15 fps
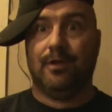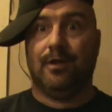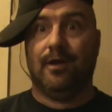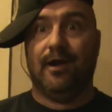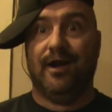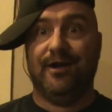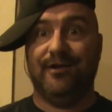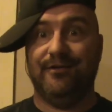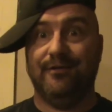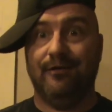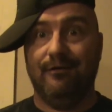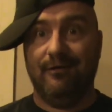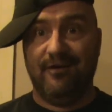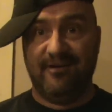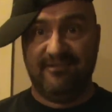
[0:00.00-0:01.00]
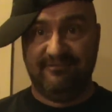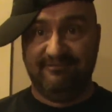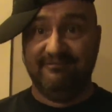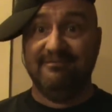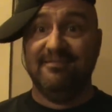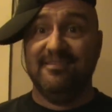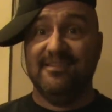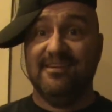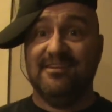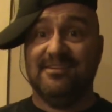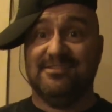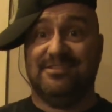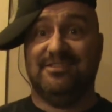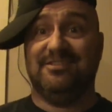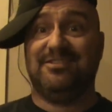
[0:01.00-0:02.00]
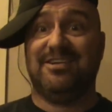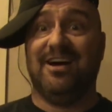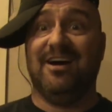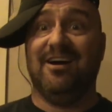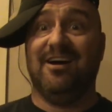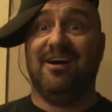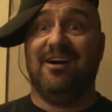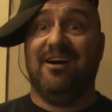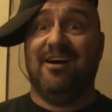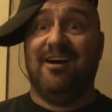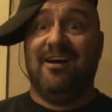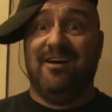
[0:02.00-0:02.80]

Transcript: How you doing? You care